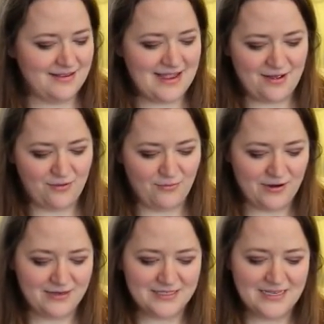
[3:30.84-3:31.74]
it
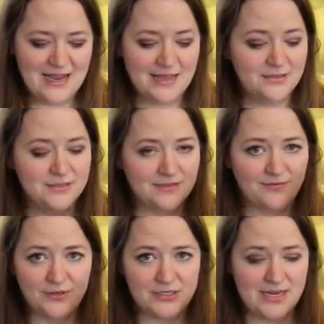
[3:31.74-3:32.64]
works. And this is the
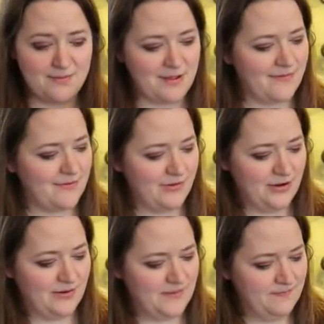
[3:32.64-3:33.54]
first time I've
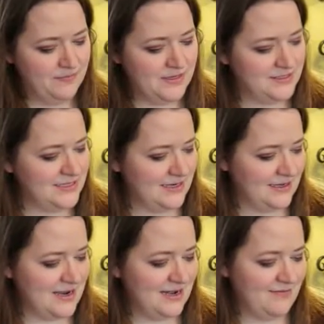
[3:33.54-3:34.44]
ever done
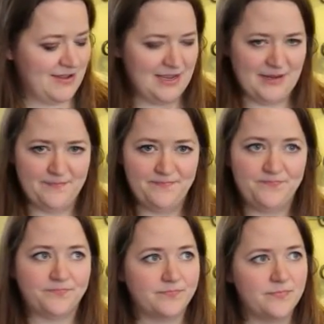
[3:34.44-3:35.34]
kind of a,
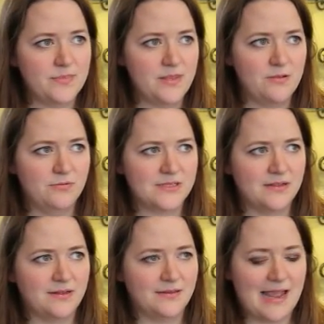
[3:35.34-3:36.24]
what's
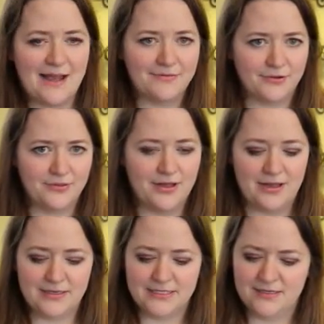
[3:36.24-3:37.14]
called
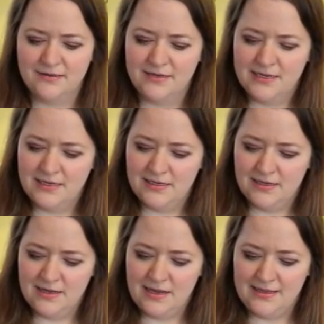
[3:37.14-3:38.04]
afterthought.
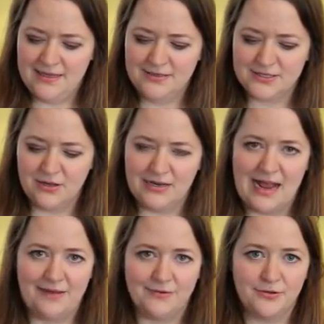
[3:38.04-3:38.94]
I think it's called an
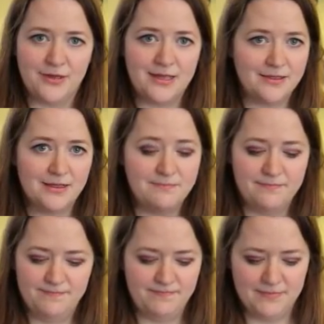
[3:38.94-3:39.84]
afterthought
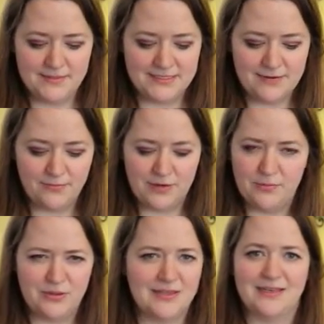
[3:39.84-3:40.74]
thumb stuff, where you
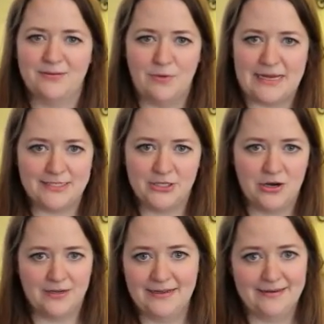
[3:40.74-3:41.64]
put the waste
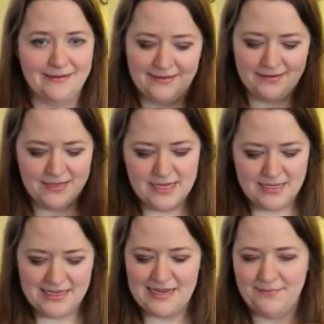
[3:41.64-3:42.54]
yarn in and you
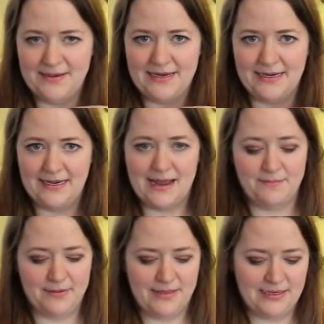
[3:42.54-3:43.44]
keep knitting
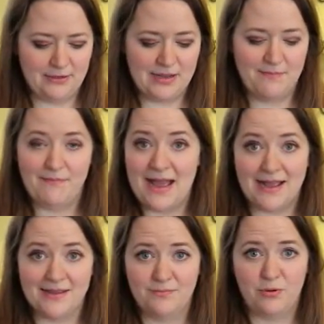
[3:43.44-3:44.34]
up, and then you come
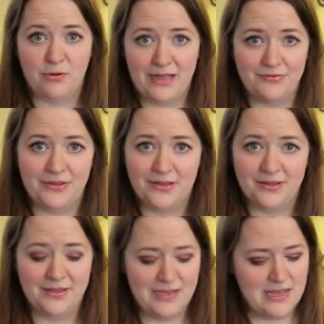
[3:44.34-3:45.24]
back, pull out
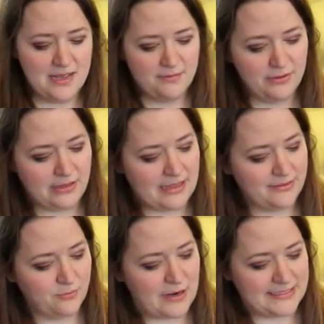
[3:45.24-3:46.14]

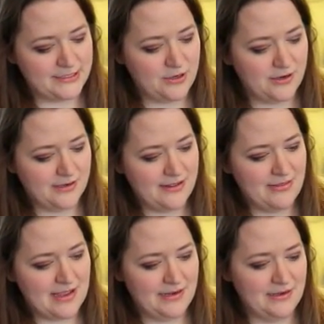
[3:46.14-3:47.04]
the waste yarn, and
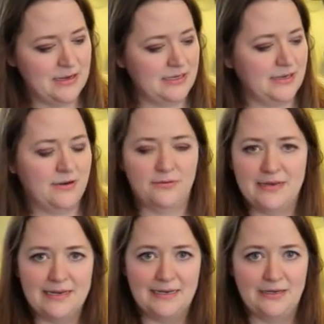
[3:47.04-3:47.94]
then
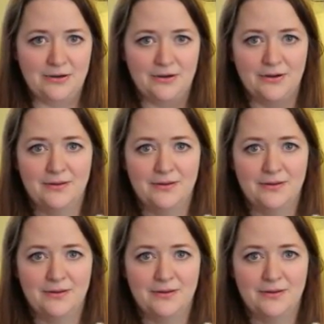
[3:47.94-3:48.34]
knit in your